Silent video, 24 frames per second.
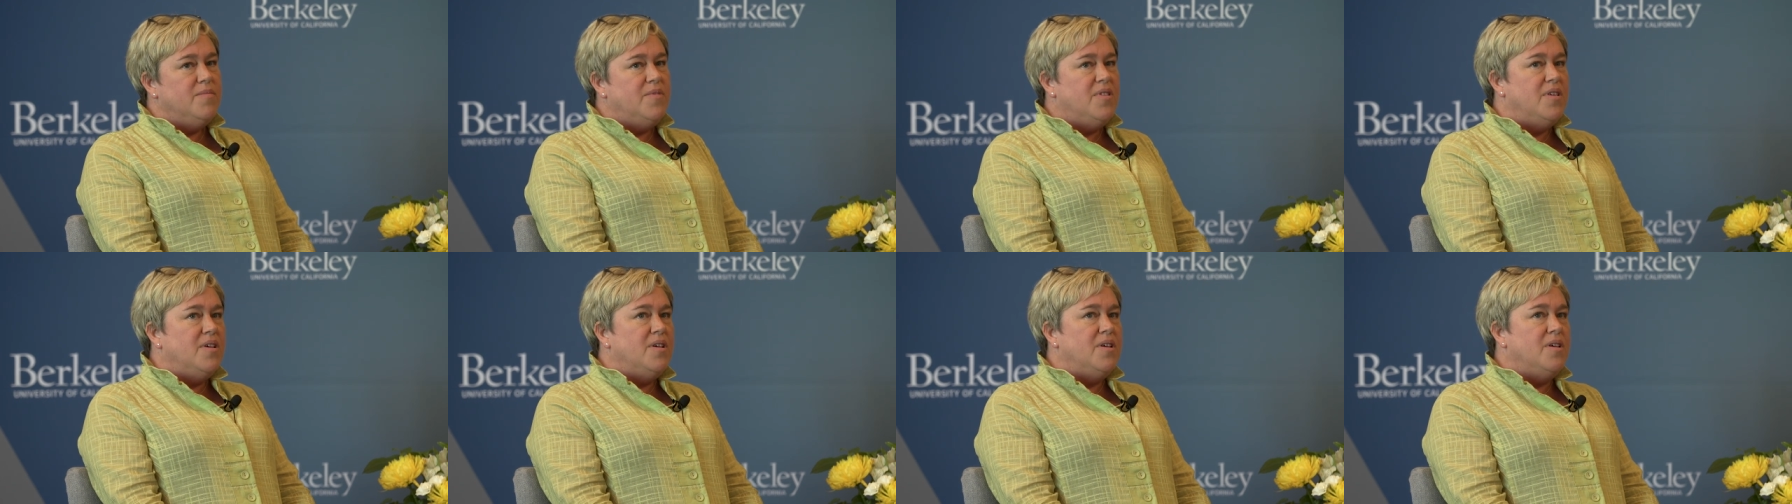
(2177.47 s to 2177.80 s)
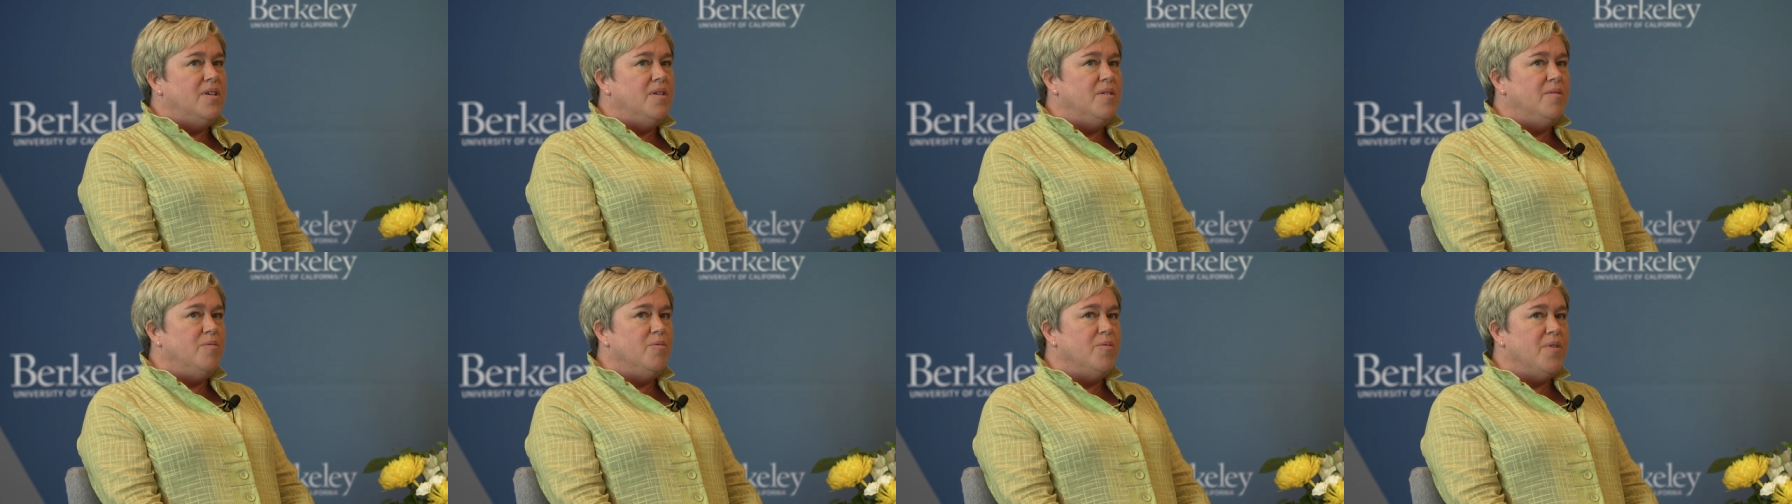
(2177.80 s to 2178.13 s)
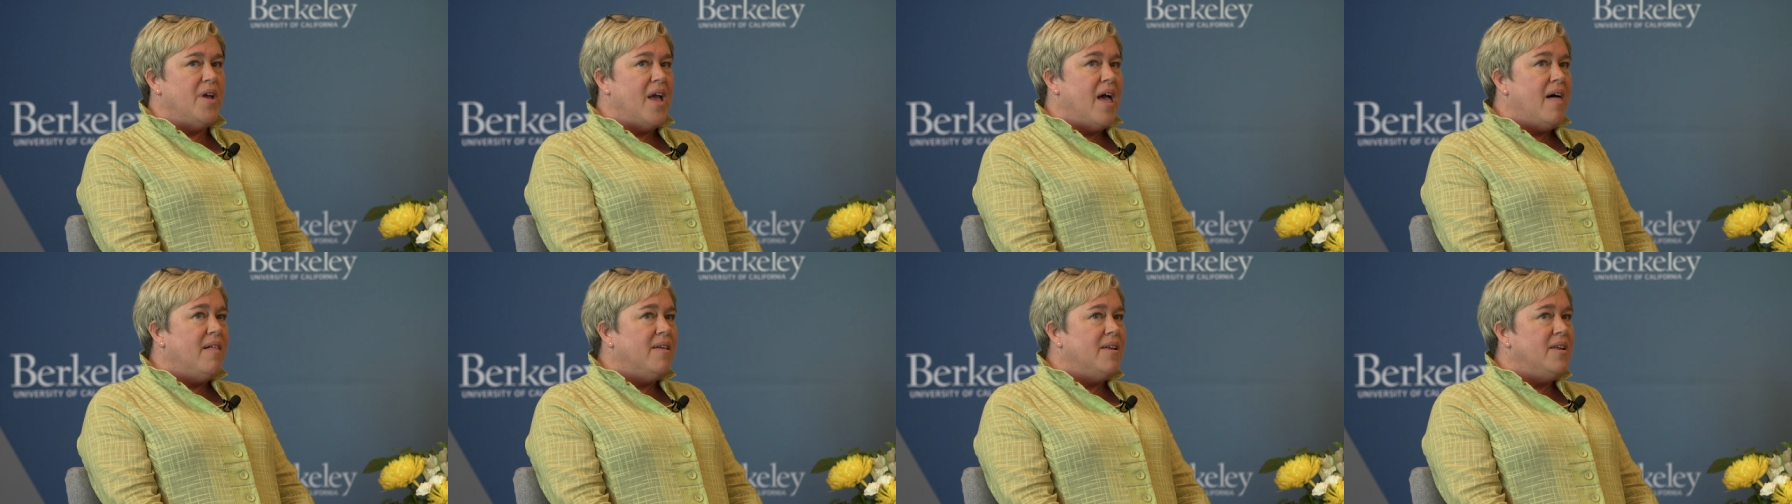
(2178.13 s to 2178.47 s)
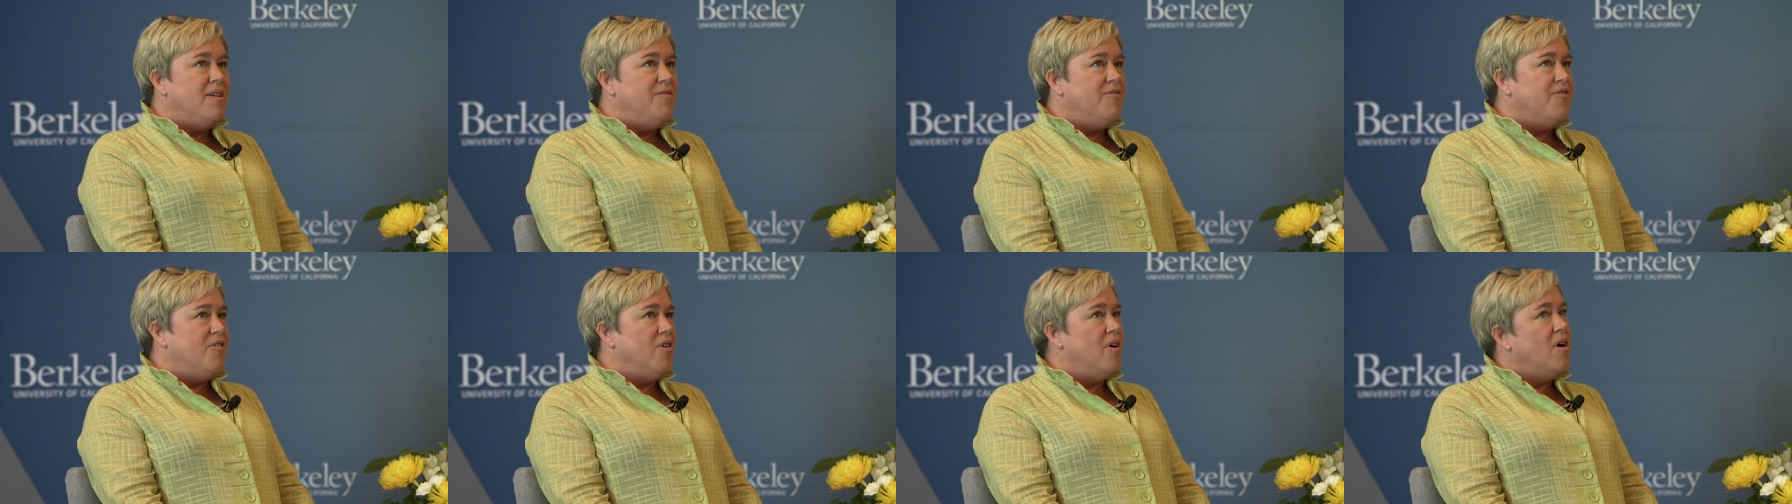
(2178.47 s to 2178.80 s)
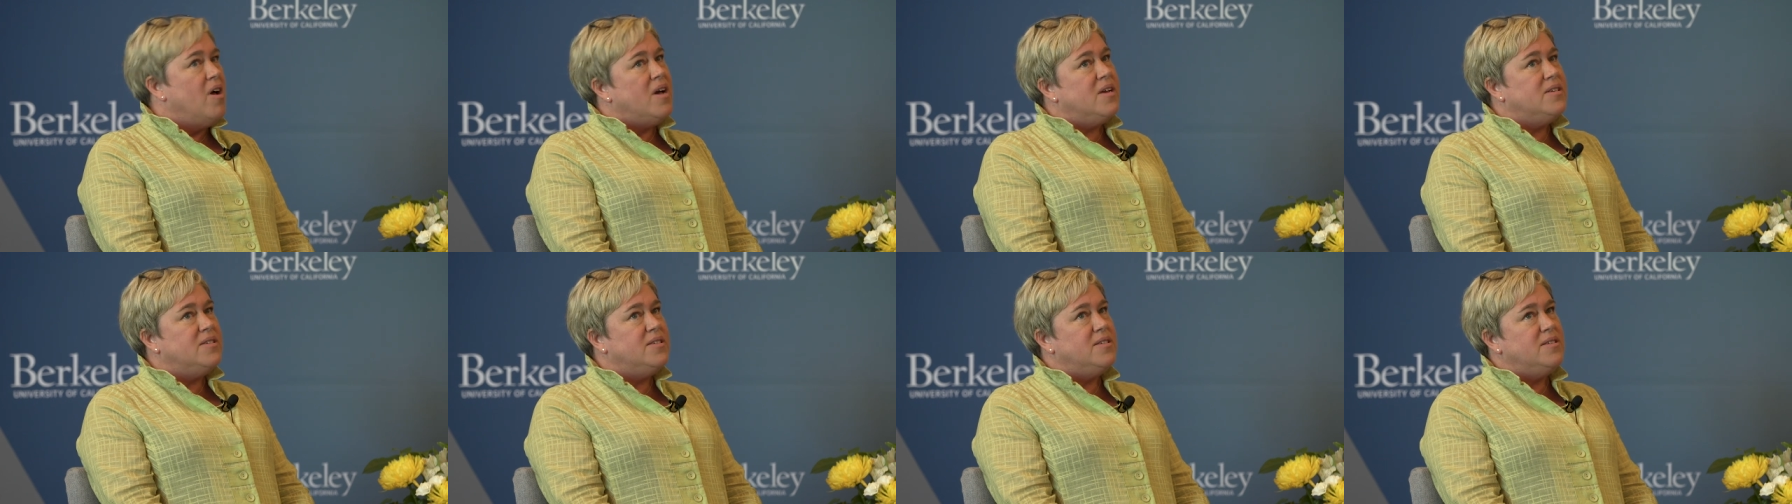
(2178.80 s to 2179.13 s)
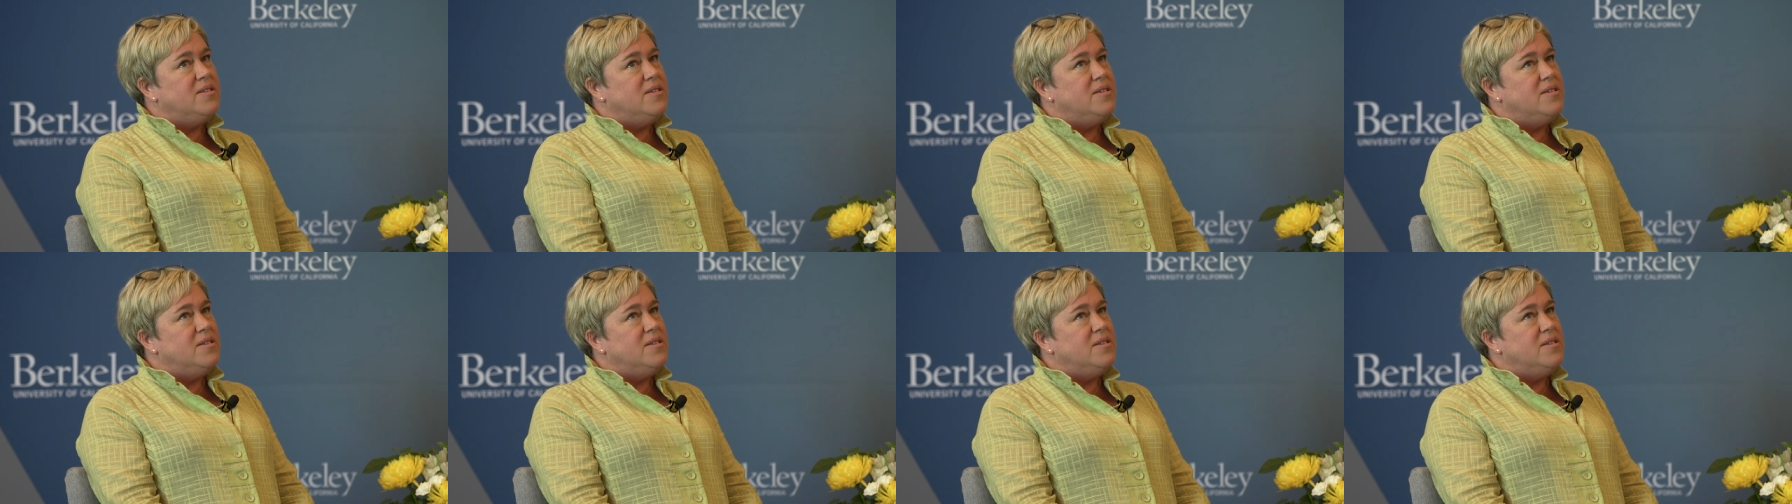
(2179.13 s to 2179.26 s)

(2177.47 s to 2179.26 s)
the reality for us